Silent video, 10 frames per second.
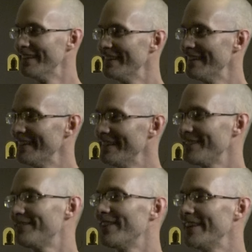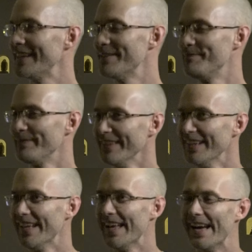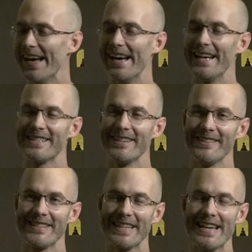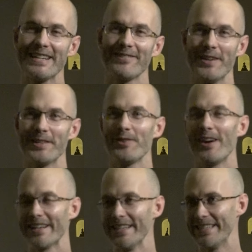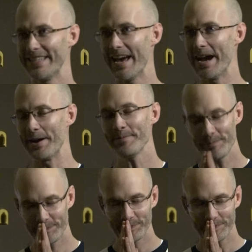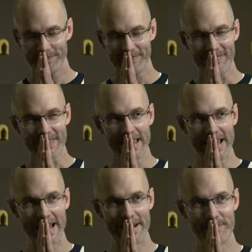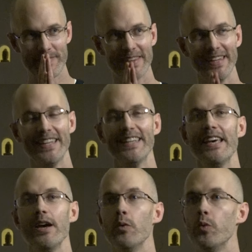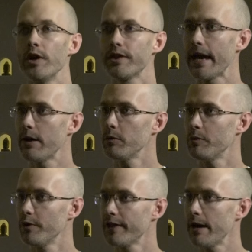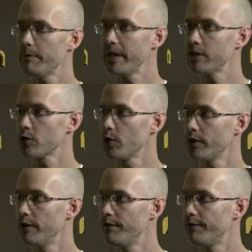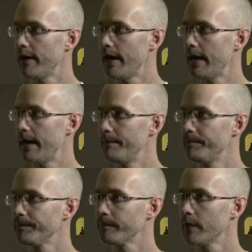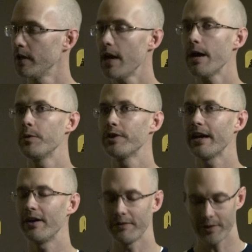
oh, it's freudian uh, to sit with what is there um, without, without being sort of, um, yeah, without, I've